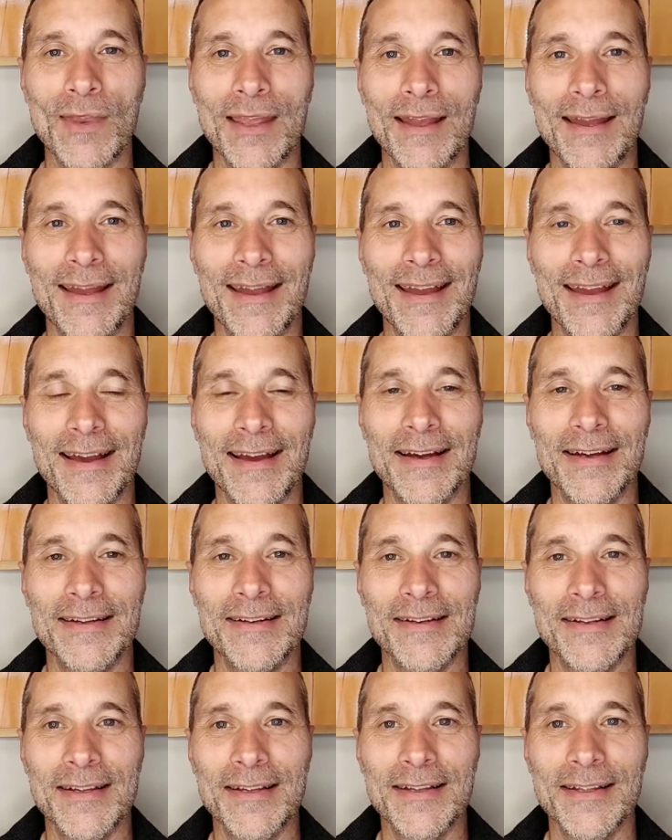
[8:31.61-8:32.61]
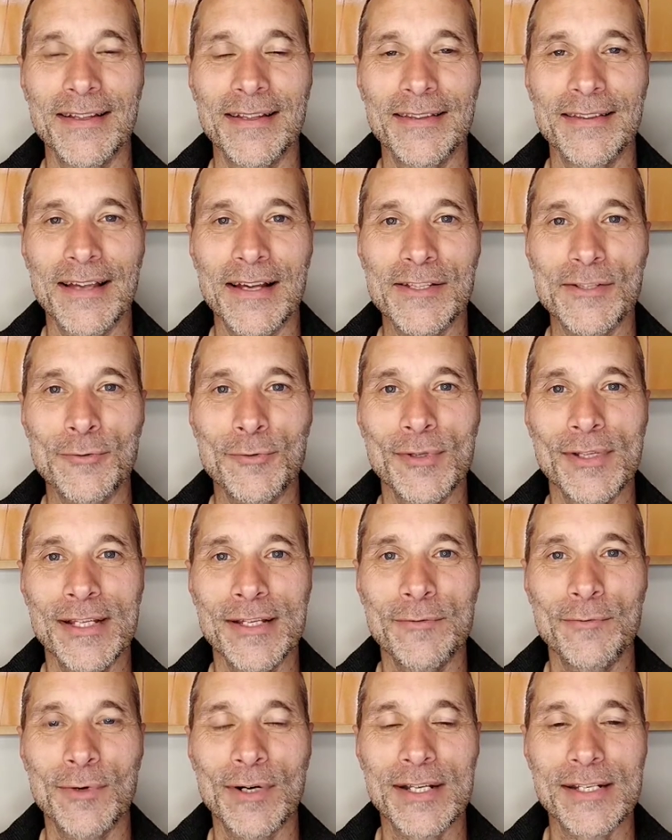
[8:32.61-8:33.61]
And that's
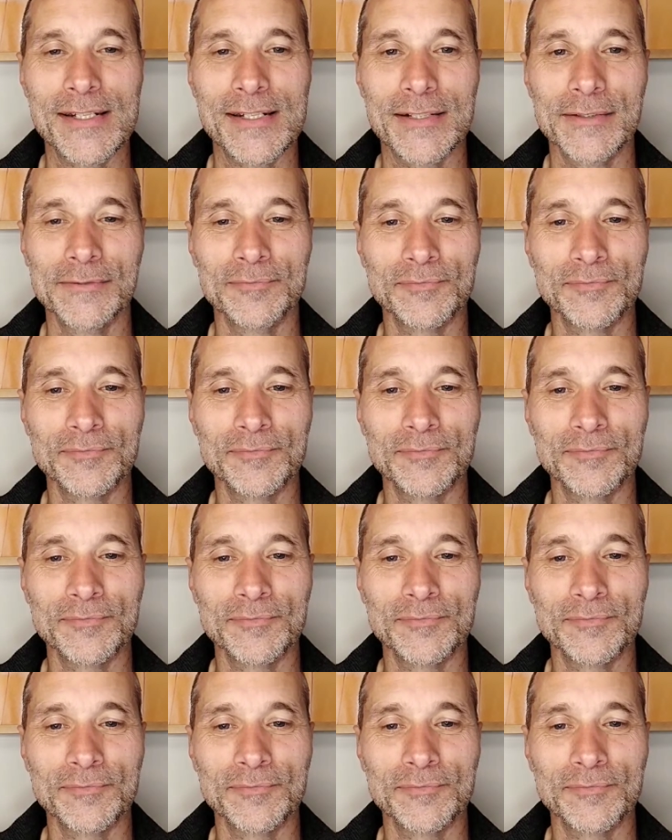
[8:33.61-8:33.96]
really what,